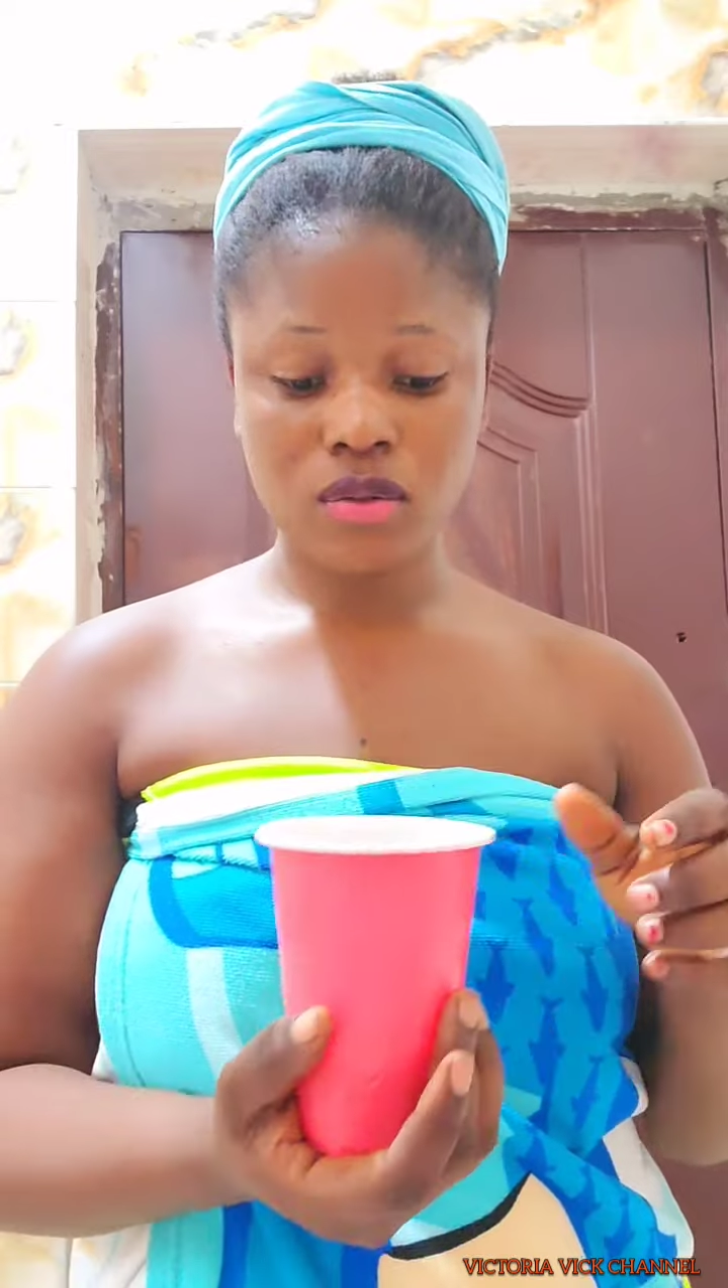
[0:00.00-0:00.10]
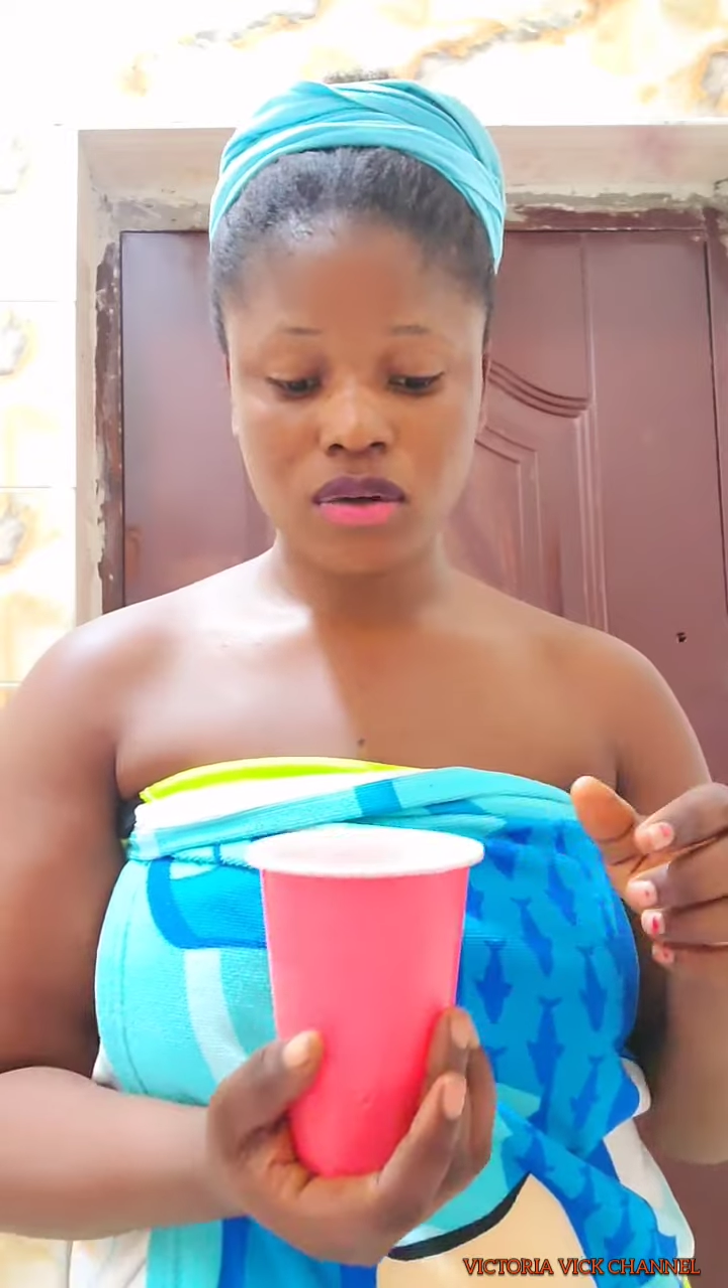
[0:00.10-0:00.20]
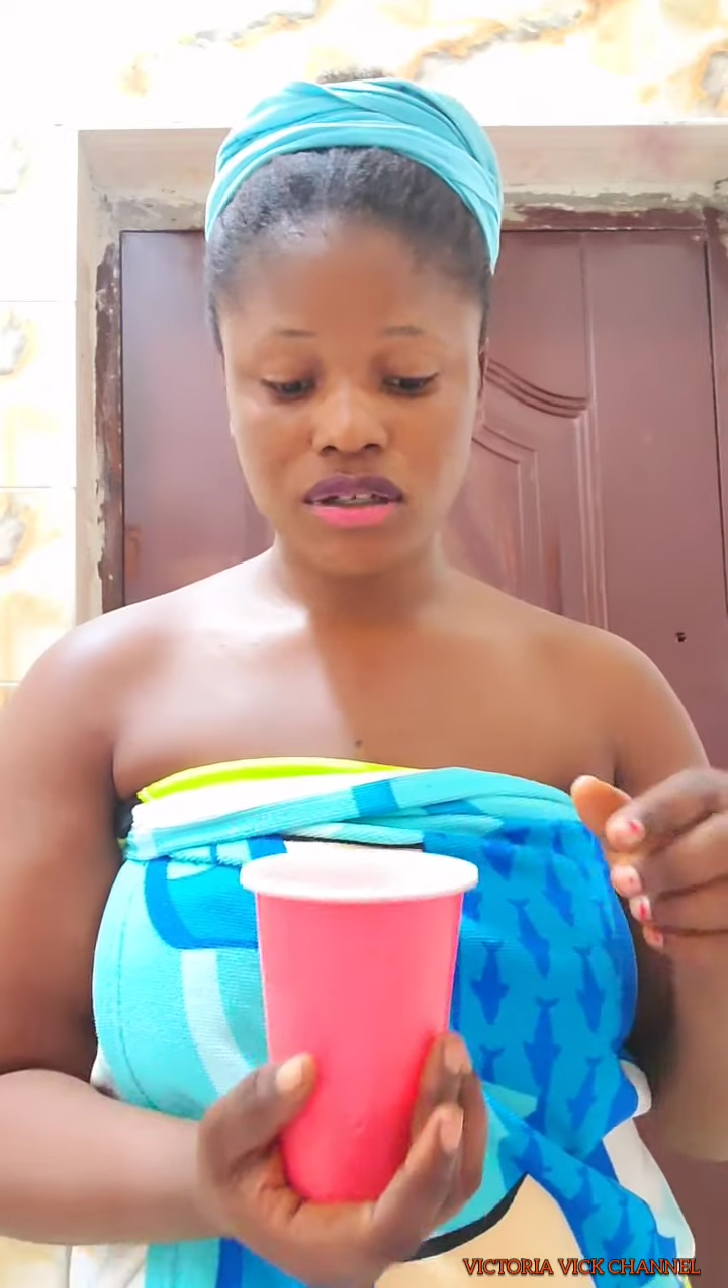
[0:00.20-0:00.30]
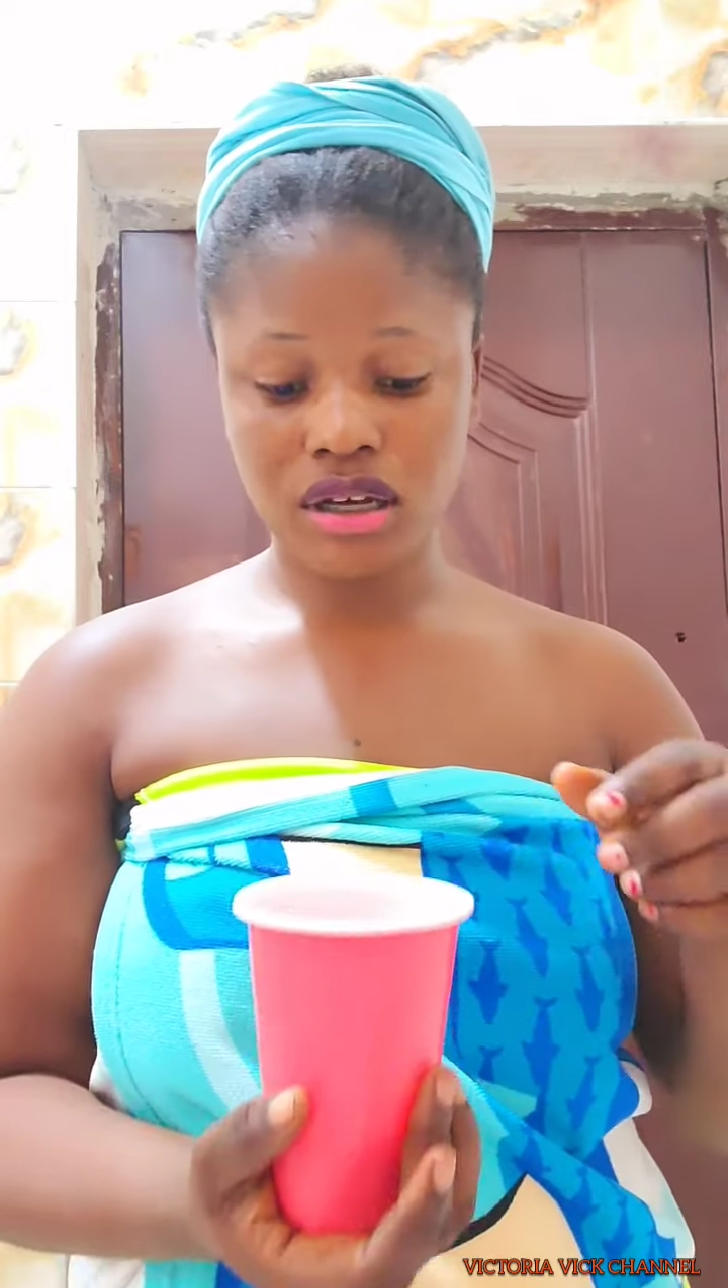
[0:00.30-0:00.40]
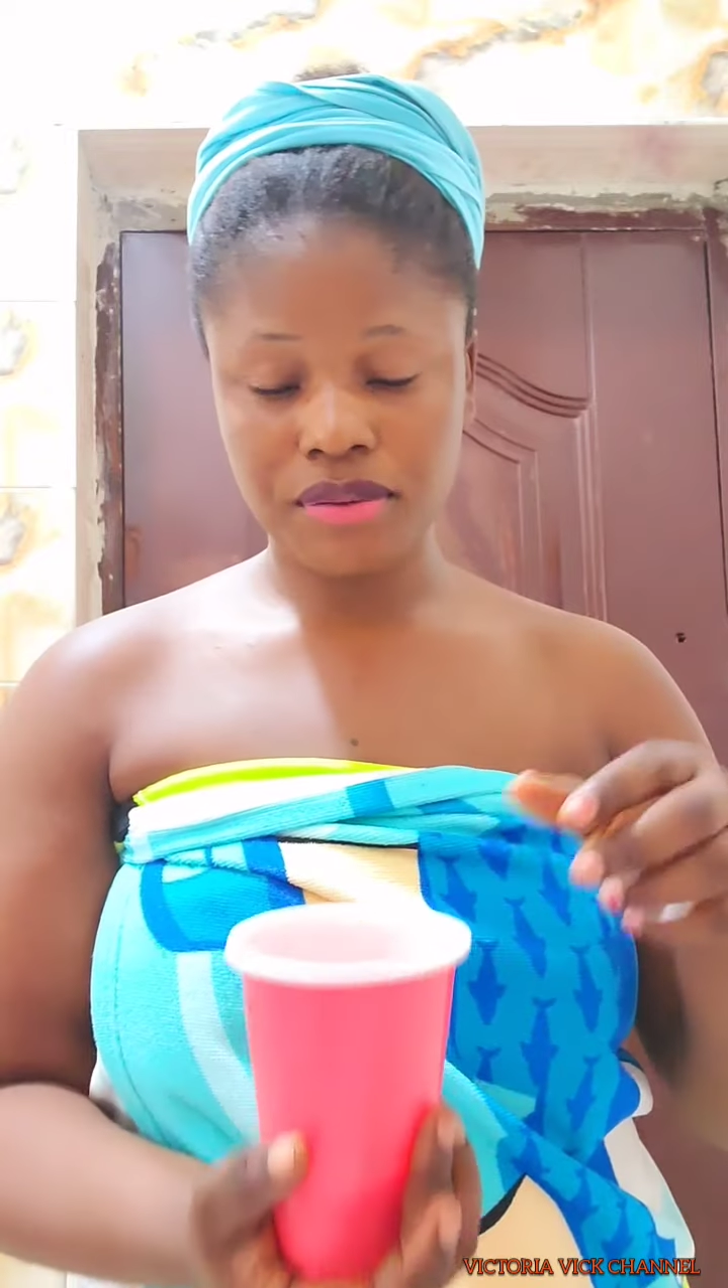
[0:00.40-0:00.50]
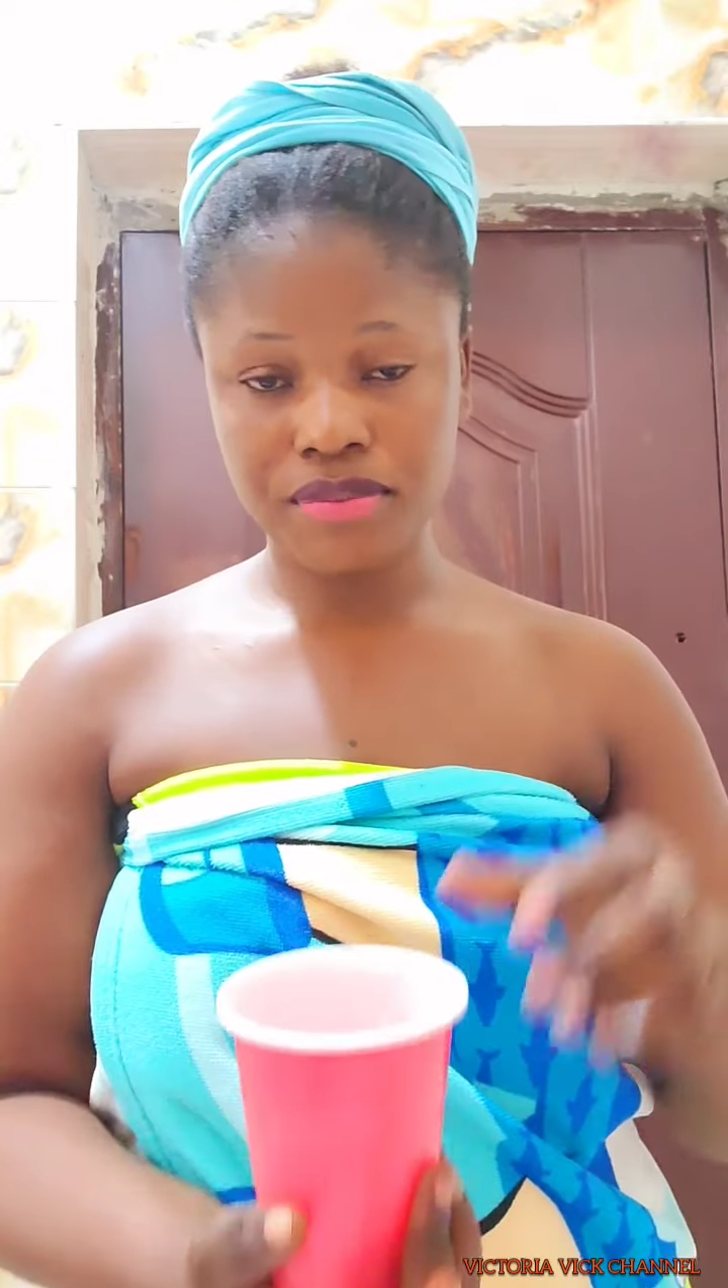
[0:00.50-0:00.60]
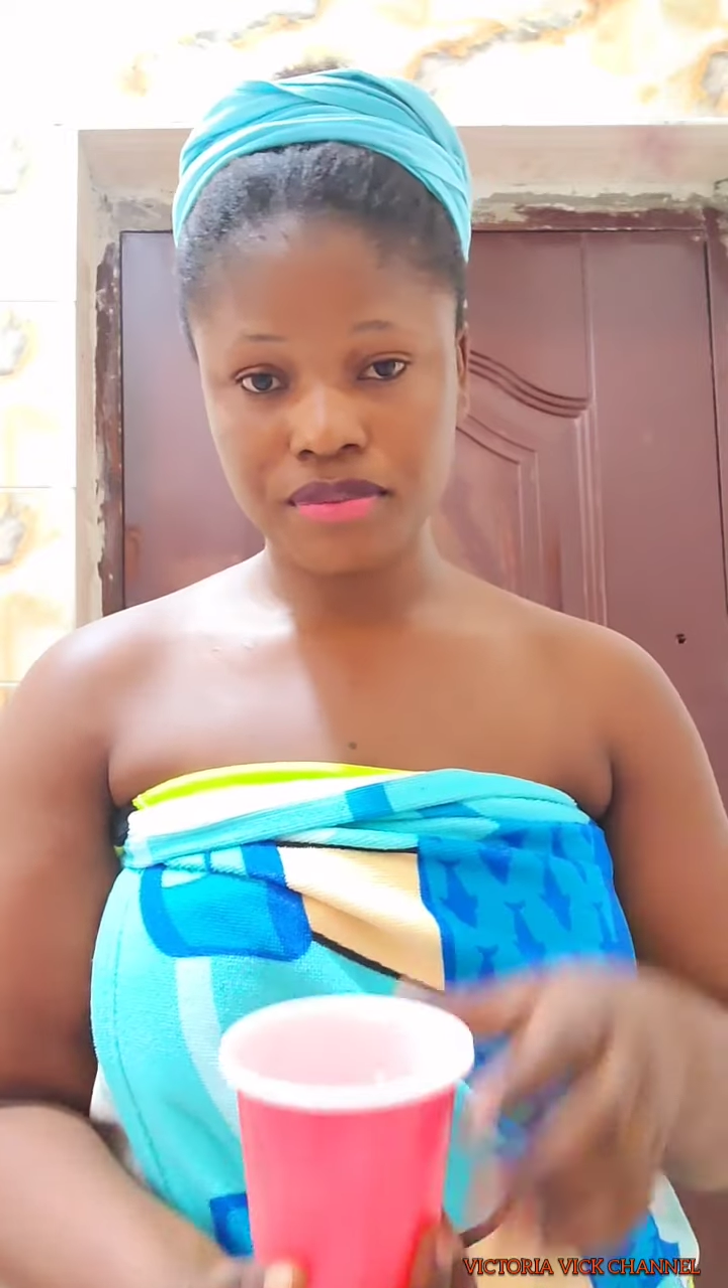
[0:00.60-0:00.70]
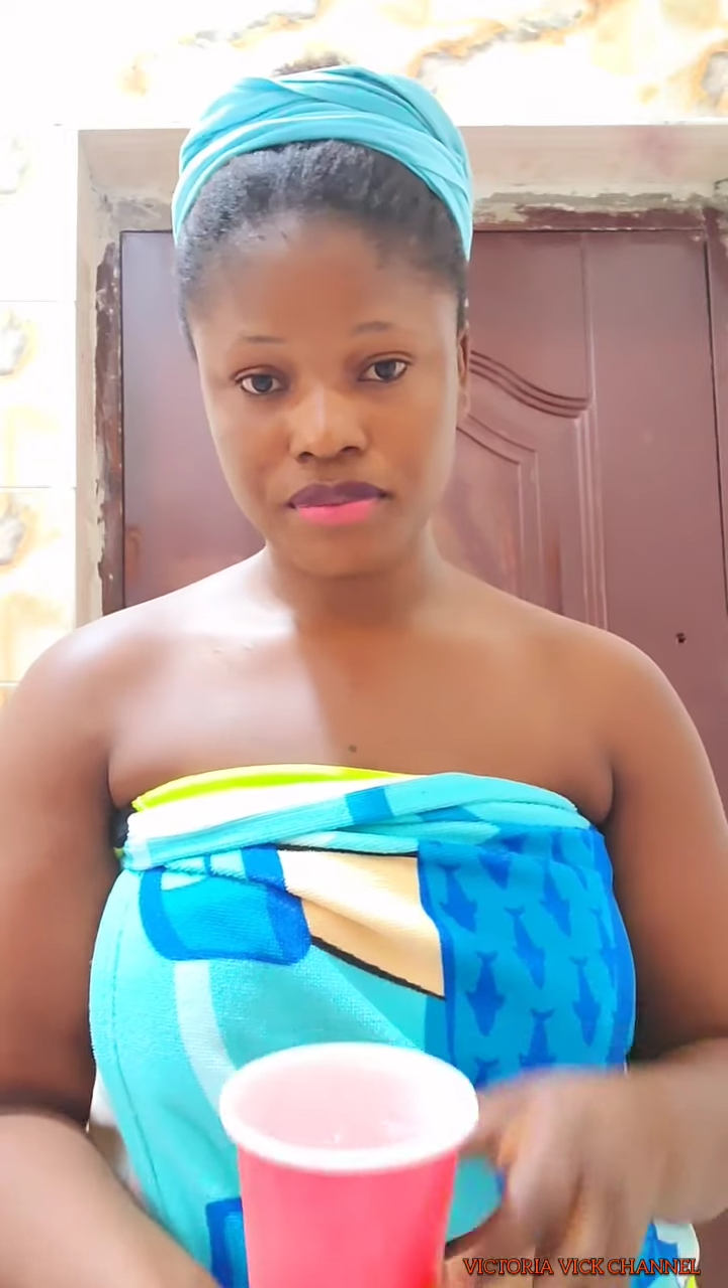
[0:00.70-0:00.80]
water.